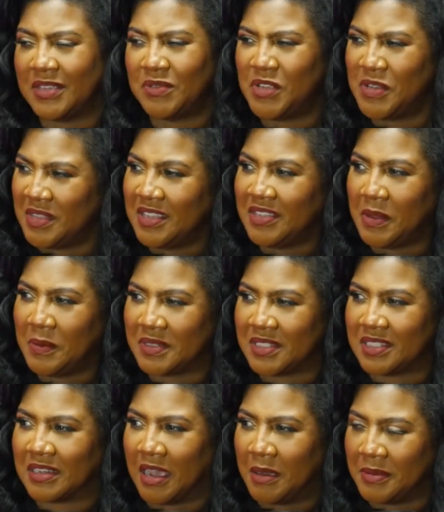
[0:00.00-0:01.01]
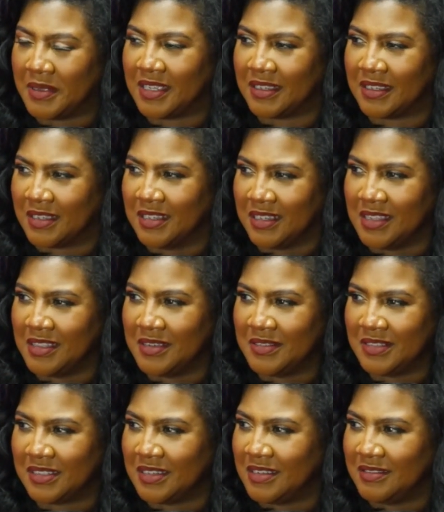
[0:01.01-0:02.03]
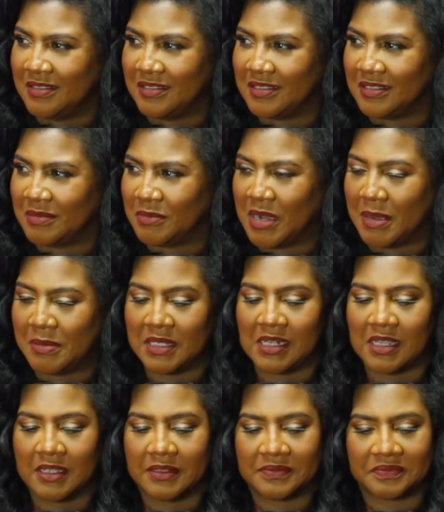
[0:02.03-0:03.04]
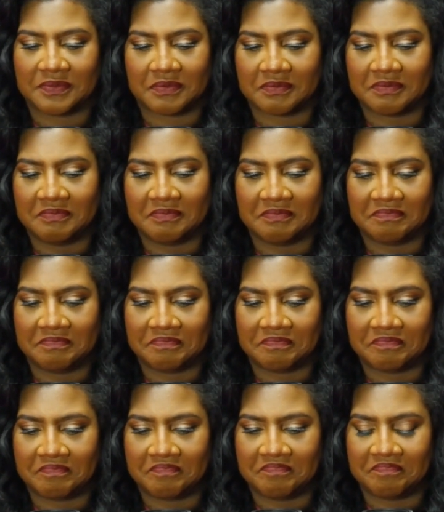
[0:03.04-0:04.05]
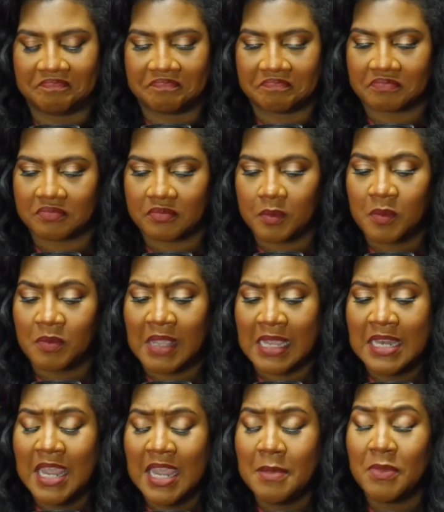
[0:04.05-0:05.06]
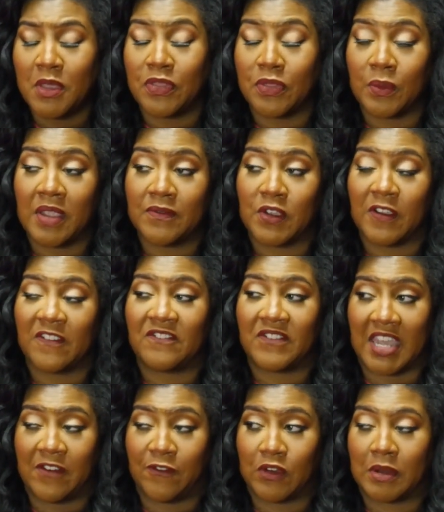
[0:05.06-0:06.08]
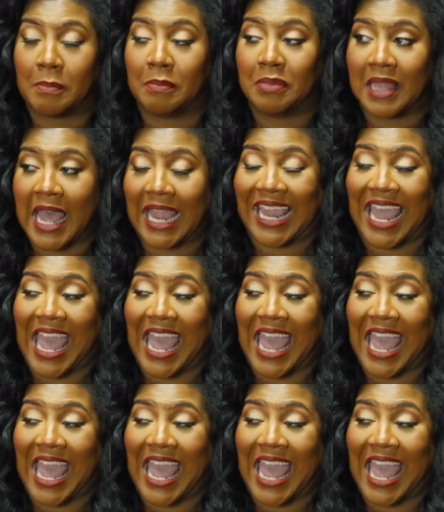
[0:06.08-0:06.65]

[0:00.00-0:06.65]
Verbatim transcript: You think they would stop cooking those? No, Mm-mm, probably mm. not. Mm, mm. Name three of your favorite black